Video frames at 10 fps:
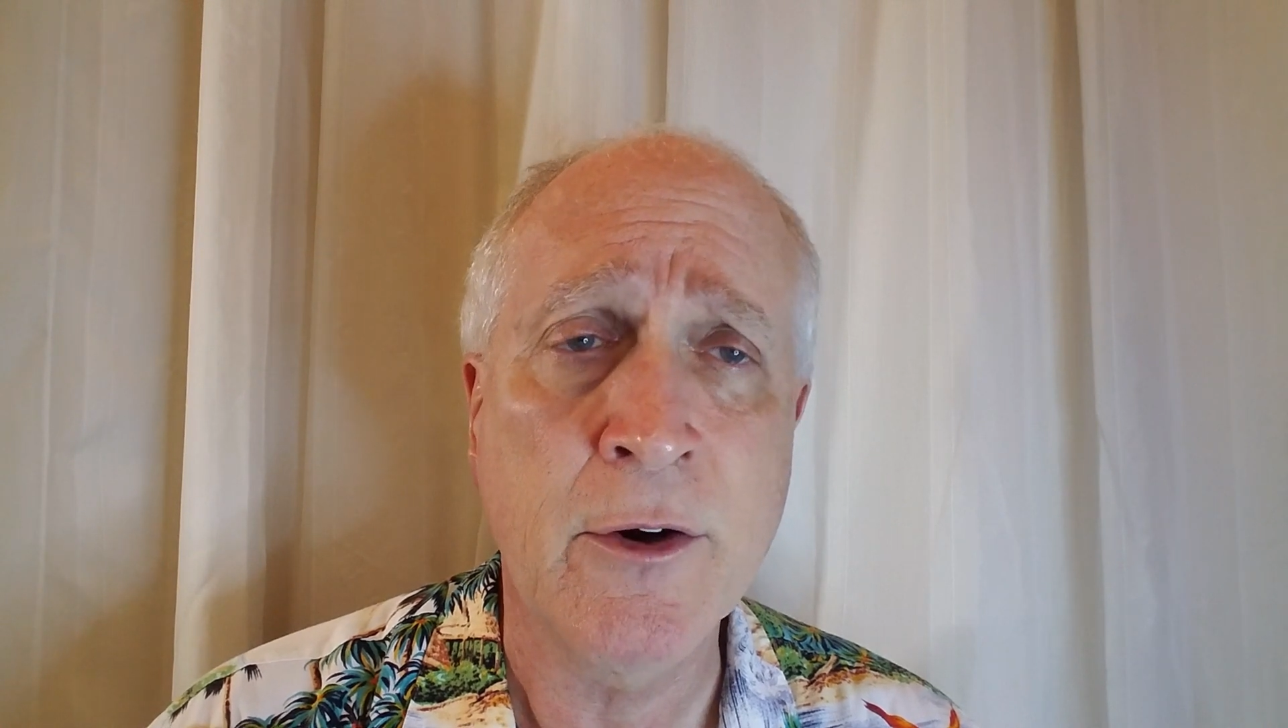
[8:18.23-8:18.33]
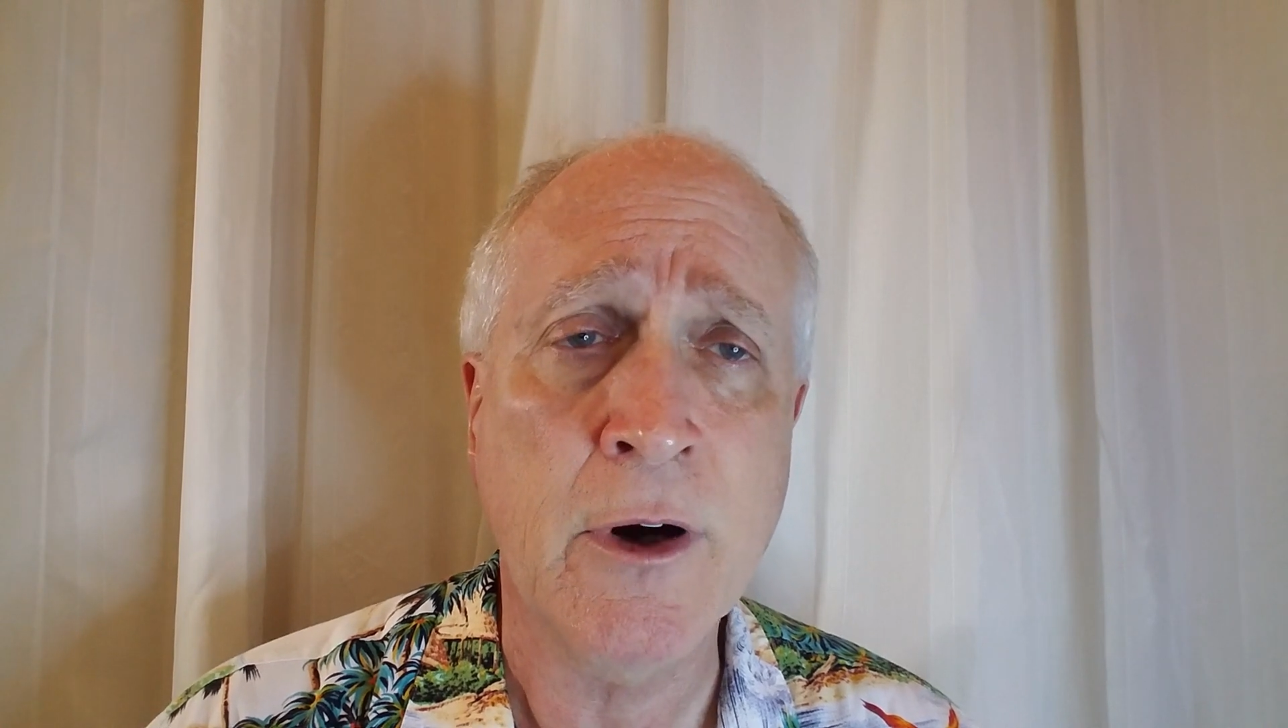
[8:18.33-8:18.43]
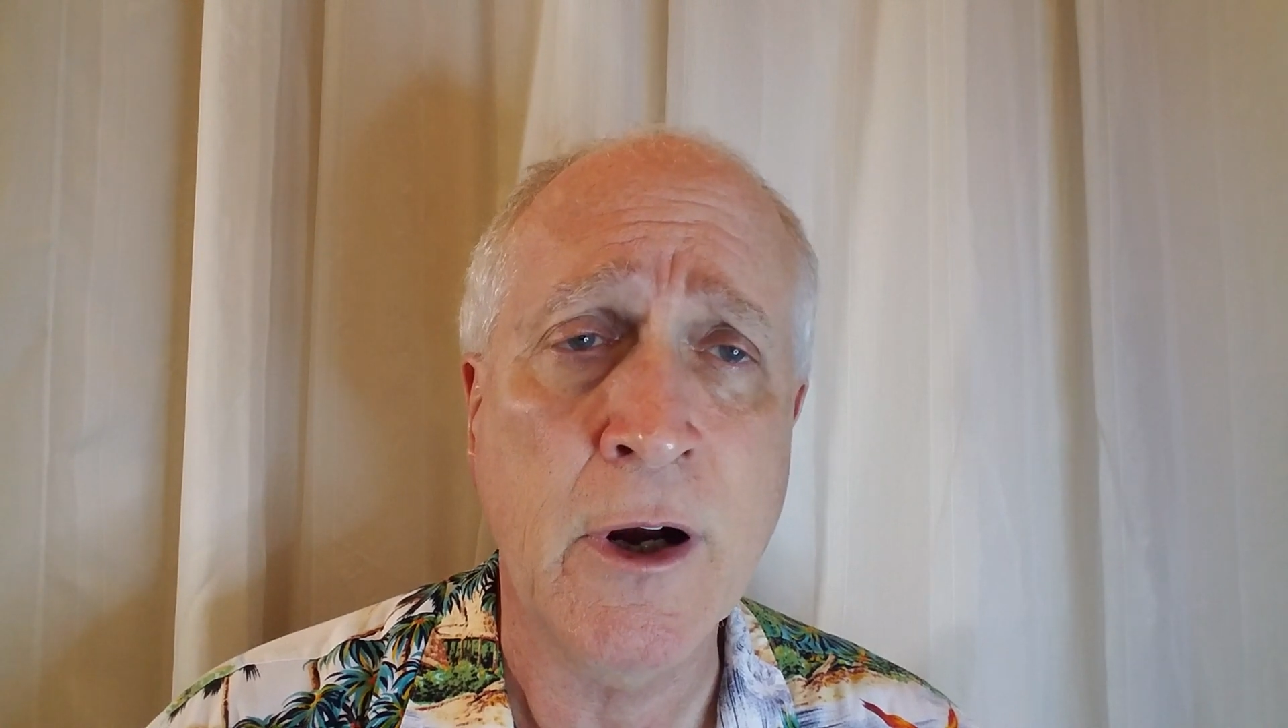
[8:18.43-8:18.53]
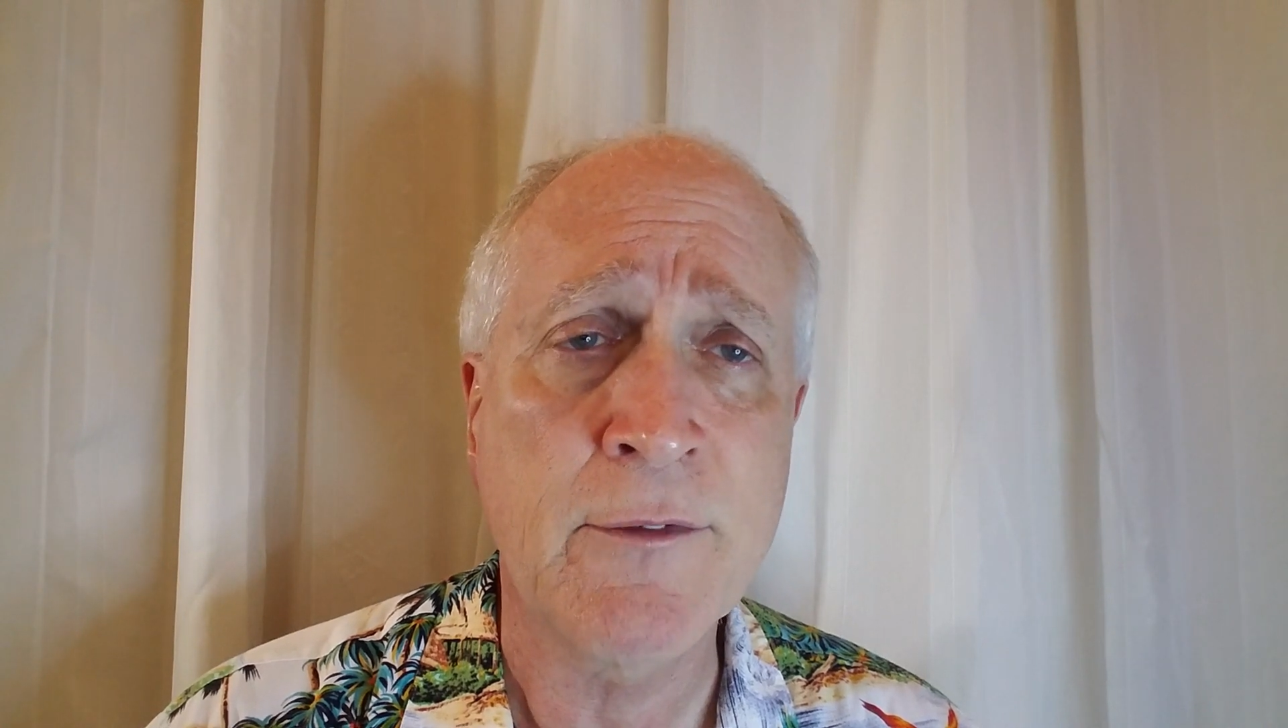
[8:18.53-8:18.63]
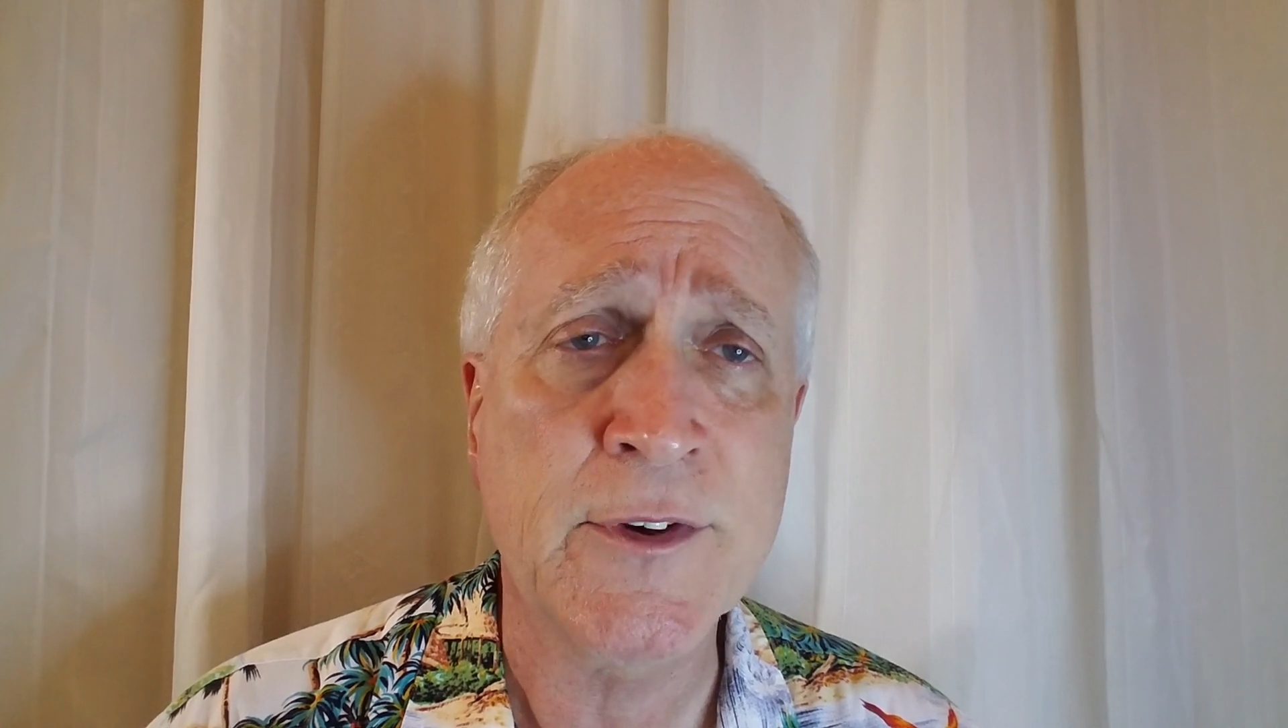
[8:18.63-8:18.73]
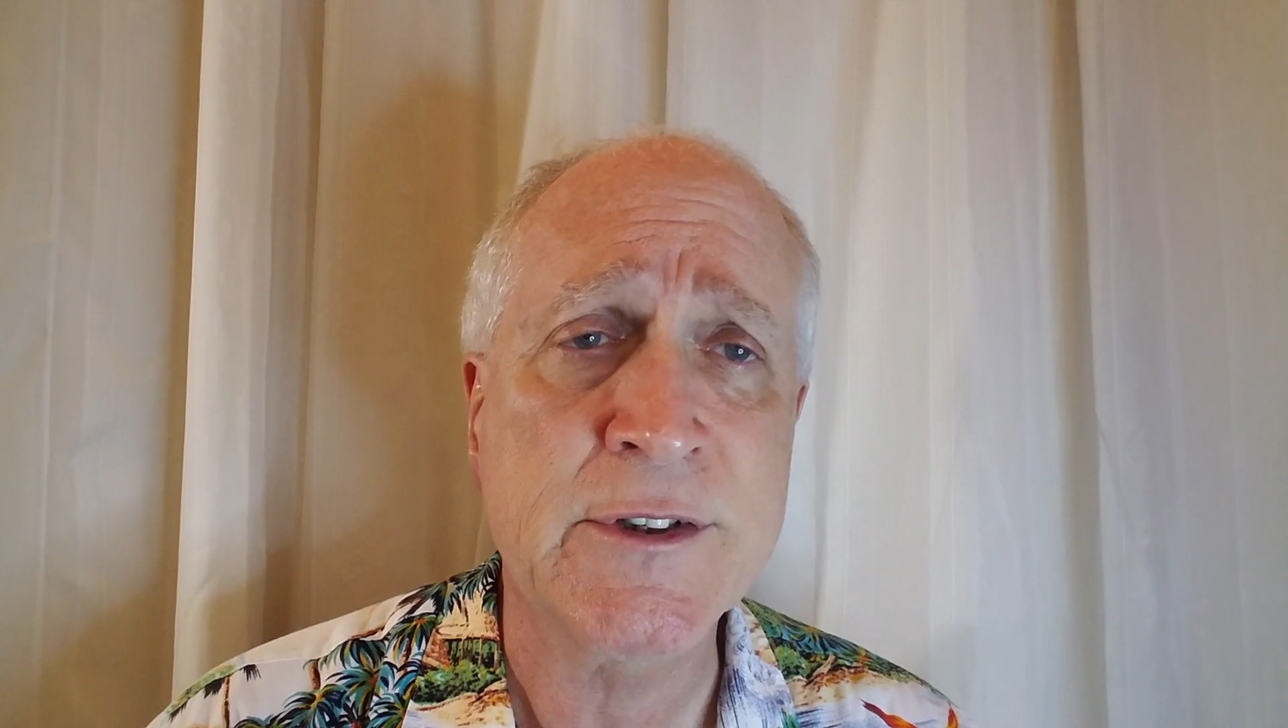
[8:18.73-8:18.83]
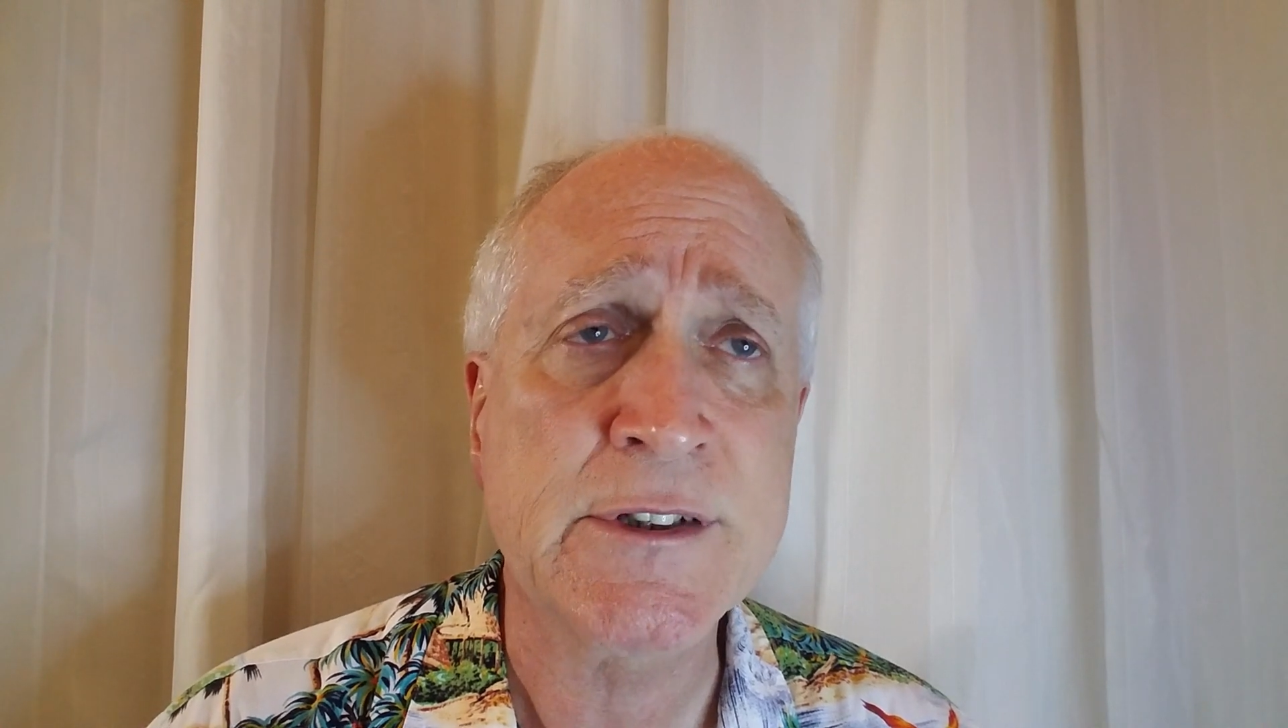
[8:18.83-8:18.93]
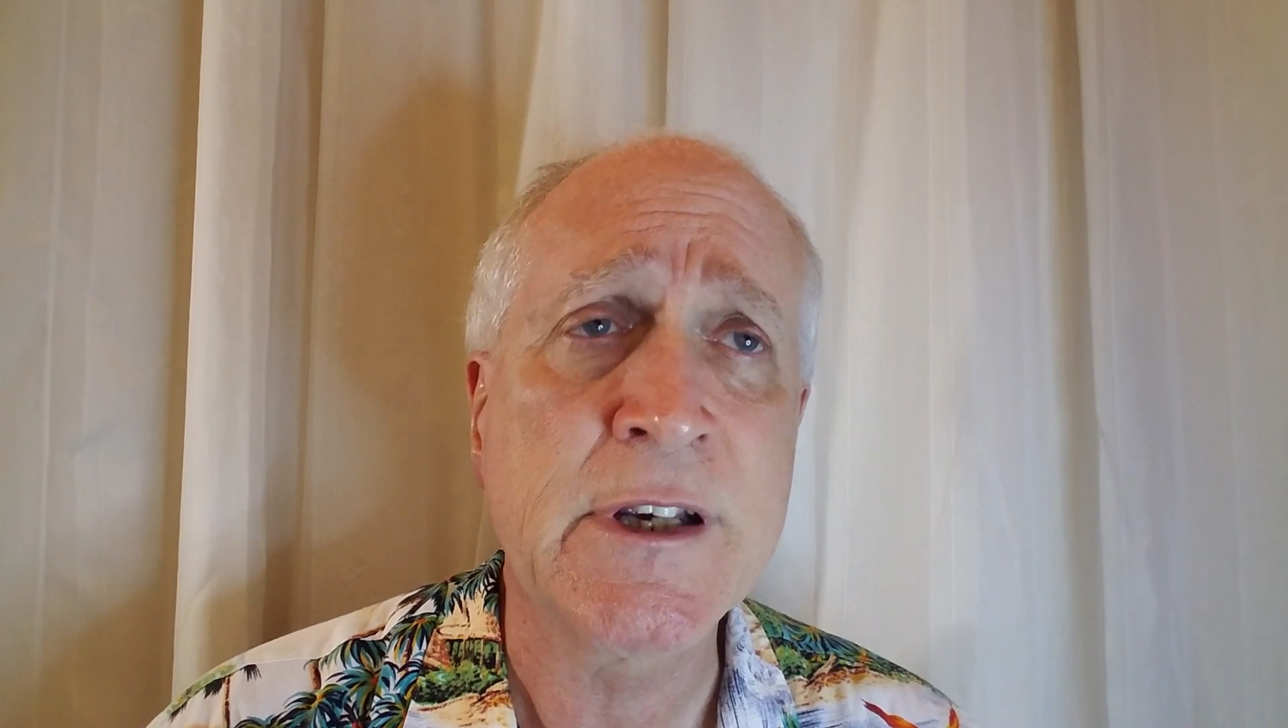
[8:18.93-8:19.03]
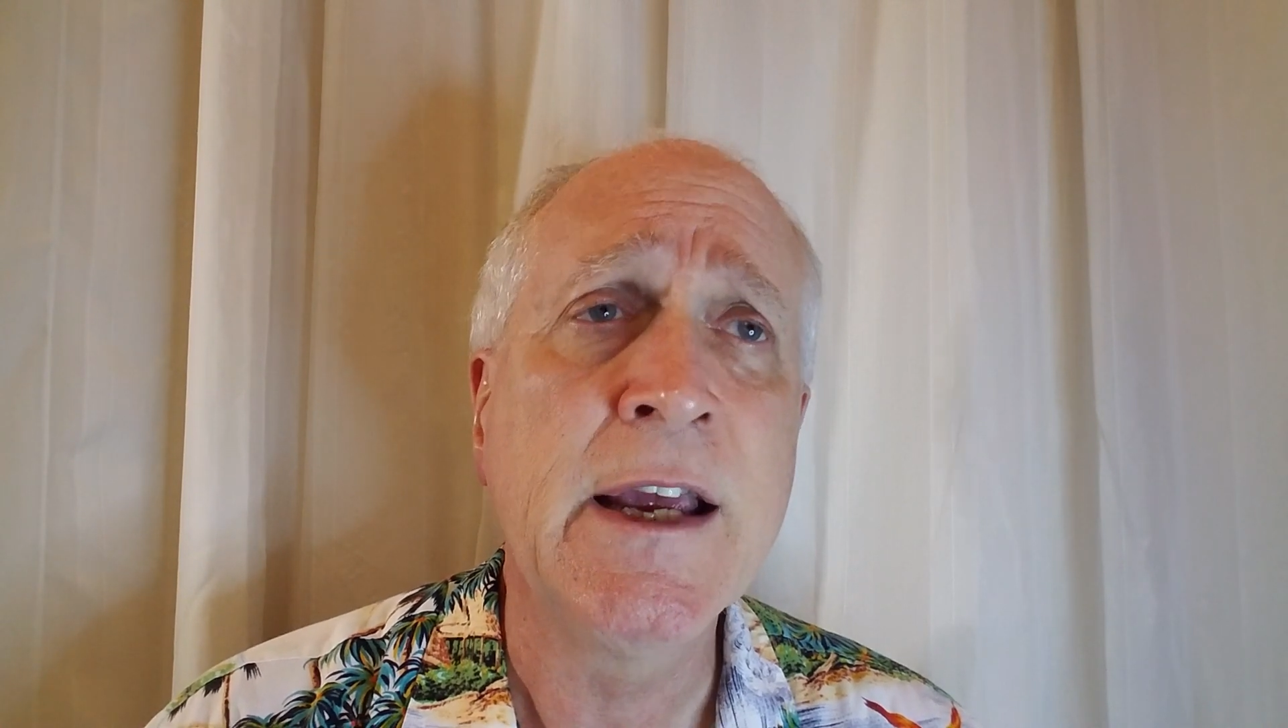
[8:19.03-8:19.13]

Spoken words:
her office.